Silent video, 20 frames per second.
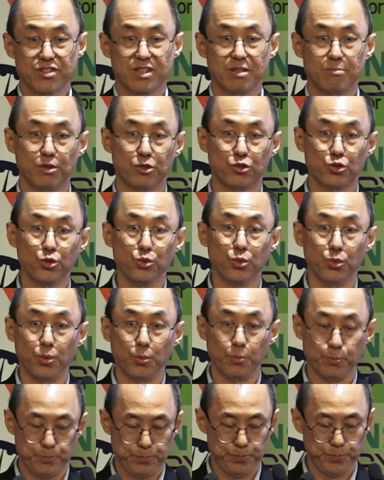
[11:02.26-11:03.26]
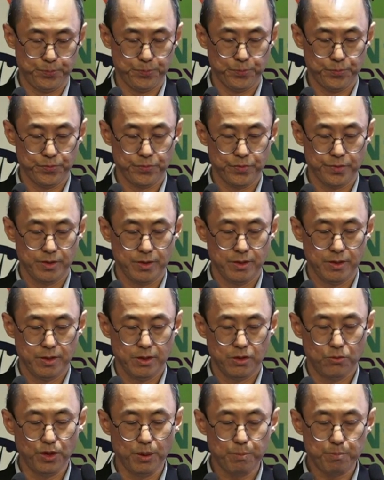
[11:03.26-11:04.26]
number two,
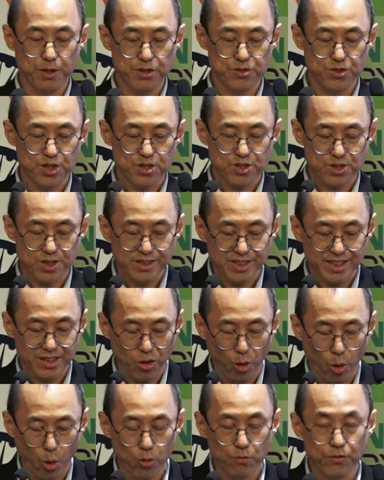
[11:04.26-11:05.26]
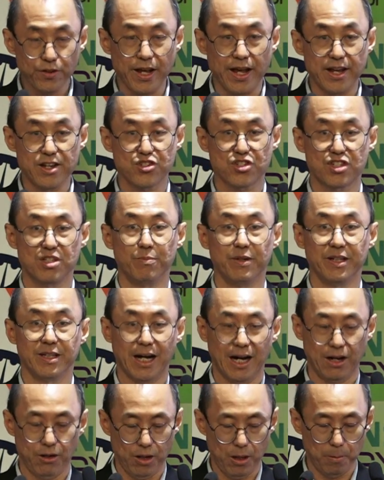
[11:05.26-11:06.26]
we persistently overestimate
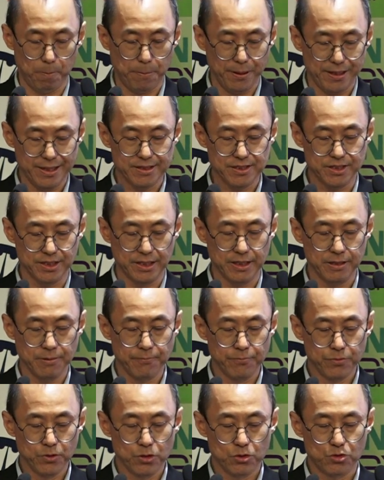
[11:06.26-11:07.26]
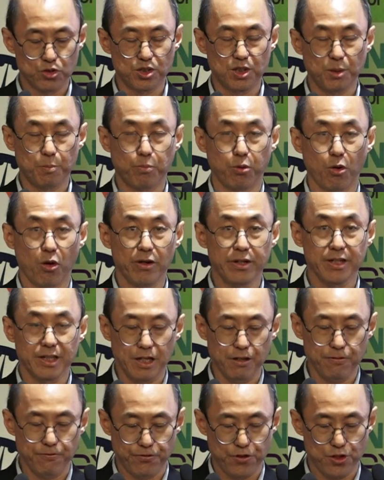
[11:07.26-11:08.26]
our ability to deploy
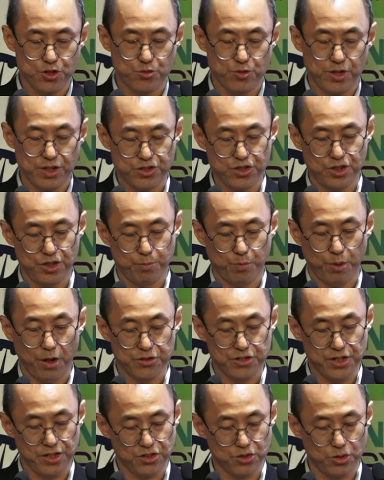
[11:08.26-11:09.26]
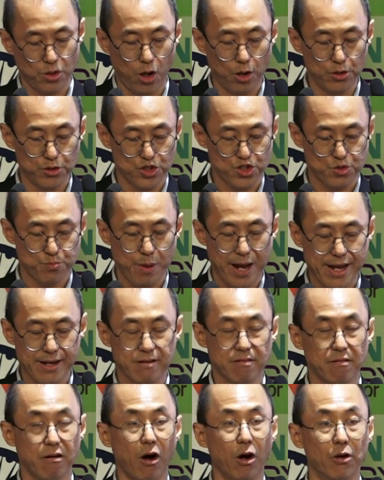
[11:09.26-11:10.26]
infrastructure projects on spec,
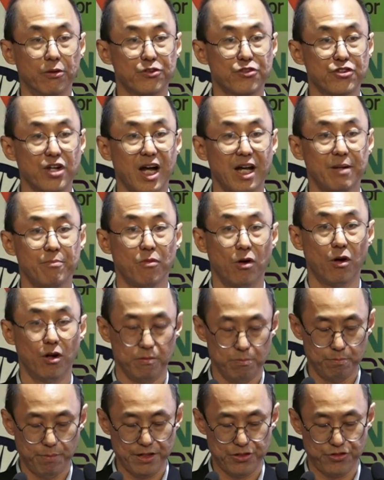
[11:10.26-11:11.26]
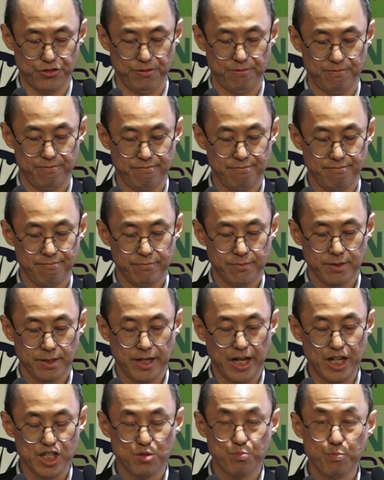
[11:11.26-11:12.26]
on time, on budget,
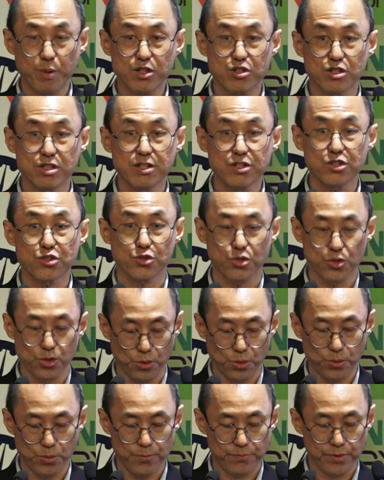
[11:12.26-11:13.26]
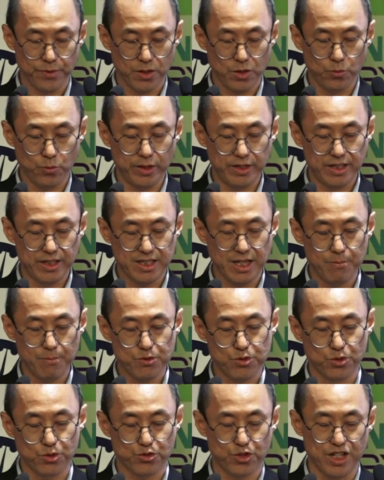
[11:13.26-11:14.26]
especially so when it comes
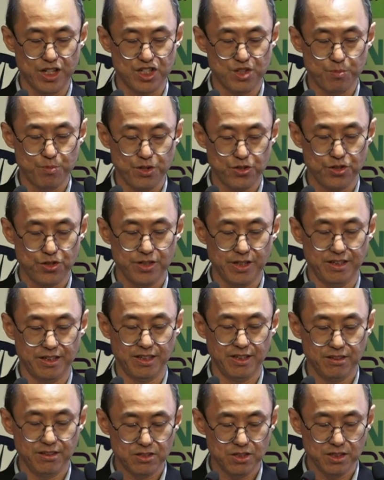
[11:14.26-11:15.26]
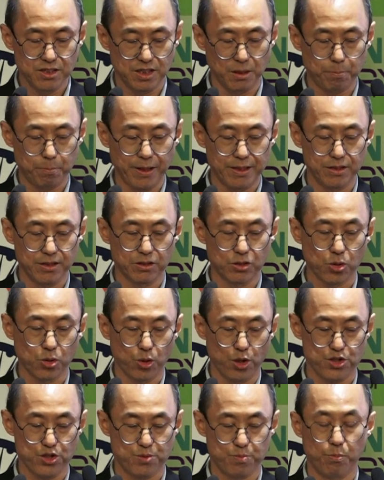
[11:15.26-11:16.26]
to transmission and interdependent
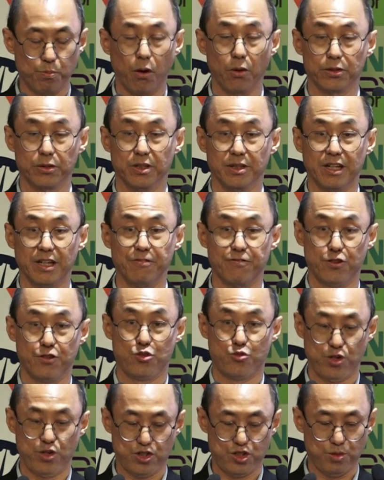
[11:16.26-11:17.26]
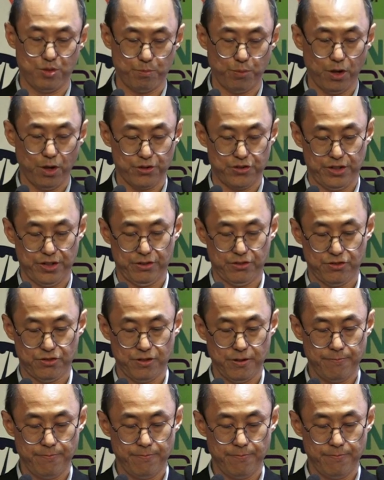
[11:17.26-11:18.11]
cross-border infrastructure projects.